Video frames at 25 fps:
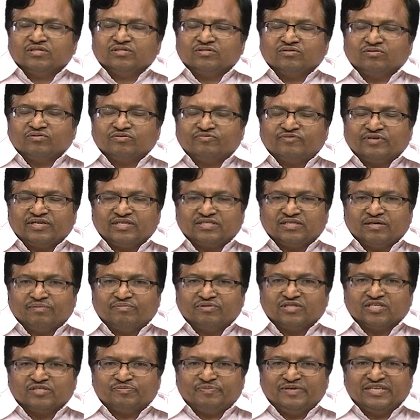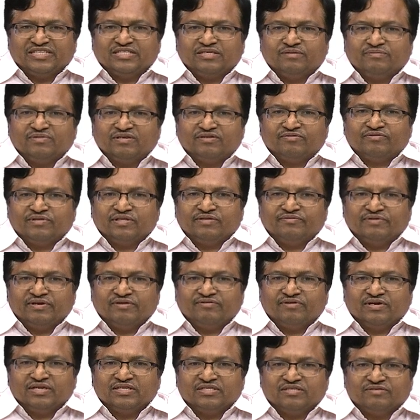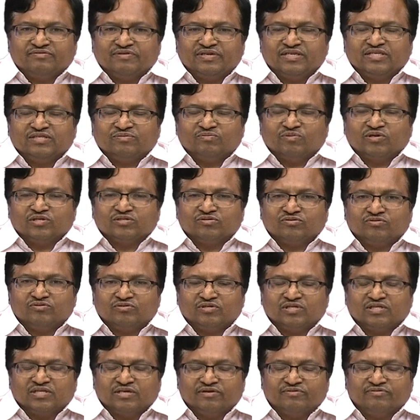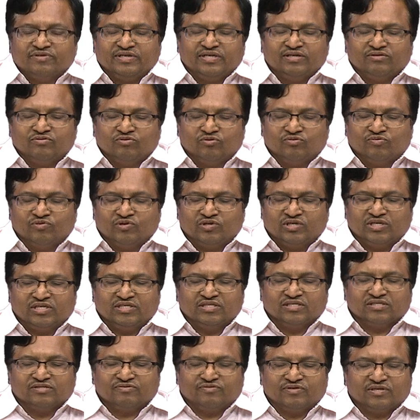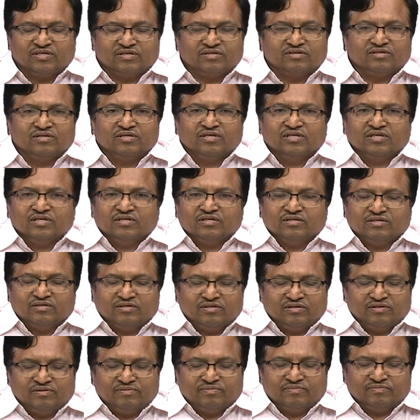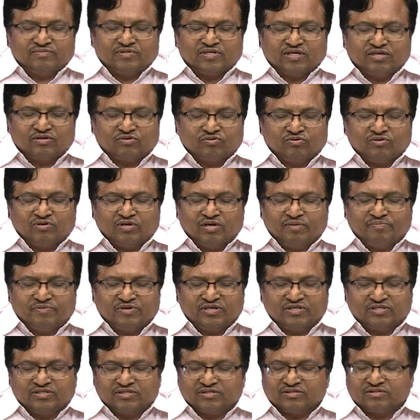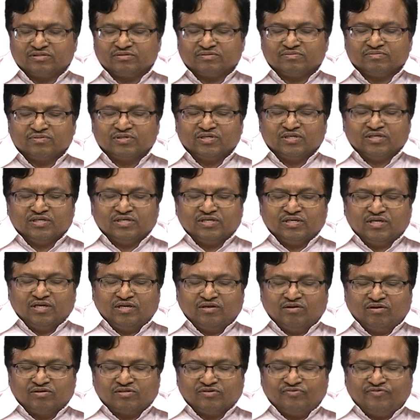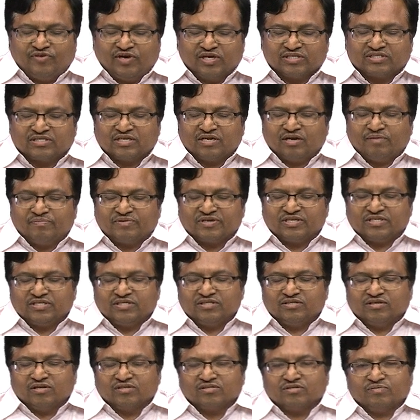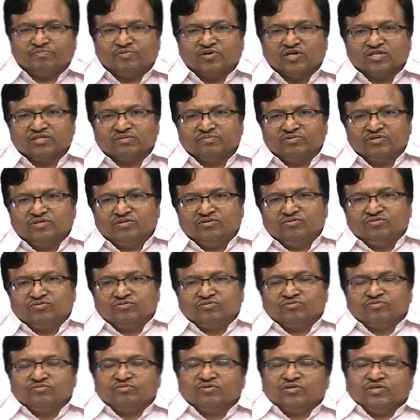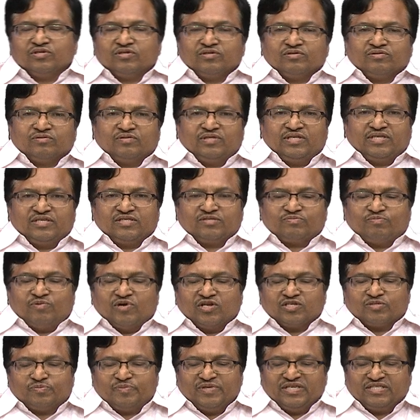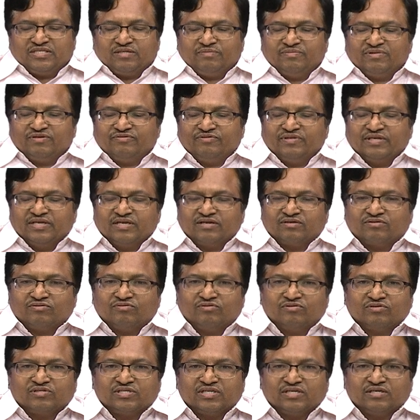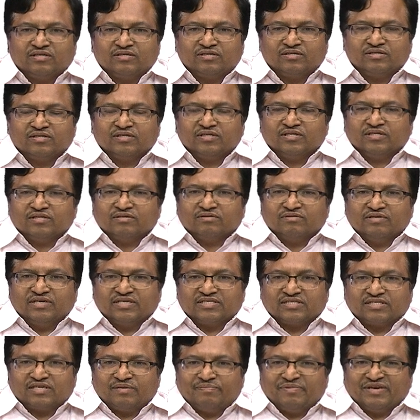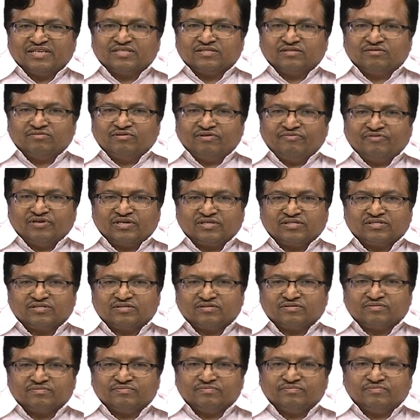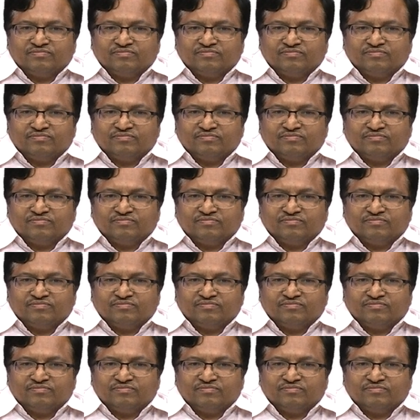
So, for example, the spacing between the waveguides is very small, so you can have very low voltages for control operations. And also faster operation is also possible due to the small spacing between the electrodes and less capacitive effects.